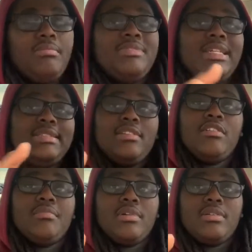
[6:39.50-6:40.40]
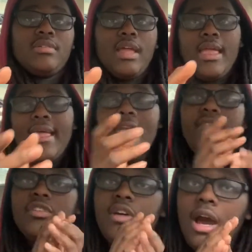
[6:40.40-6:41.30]
Just know, bro.
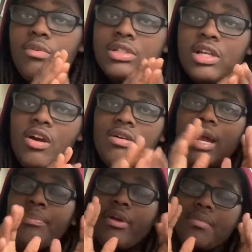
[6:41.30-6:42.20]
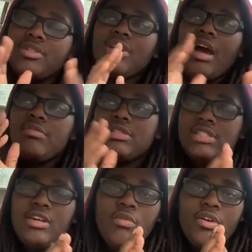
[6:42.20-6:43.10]
Even though I was gone, I promise you, I was
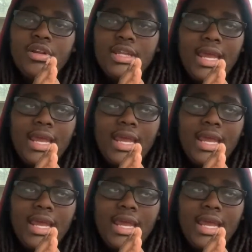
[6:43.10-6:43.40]
still working.